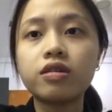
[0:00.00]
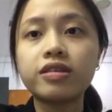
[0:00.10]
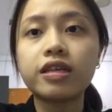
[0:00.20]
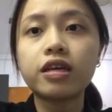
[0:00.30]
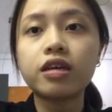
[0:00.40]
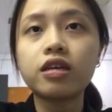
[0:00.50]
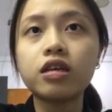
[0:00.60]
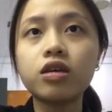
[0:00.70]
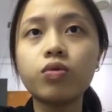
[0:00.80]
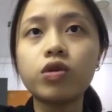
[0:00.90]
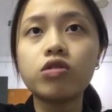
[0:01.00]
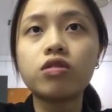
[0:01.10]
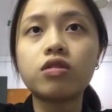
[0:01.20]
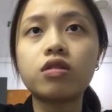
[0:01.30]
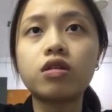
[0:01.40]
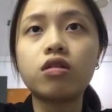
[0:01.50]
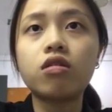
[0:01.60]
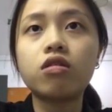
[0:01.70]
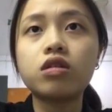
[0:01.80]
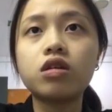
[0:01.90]
Secondly, which is the
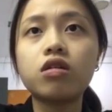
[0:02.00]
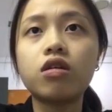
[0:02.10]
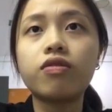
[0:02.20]
order of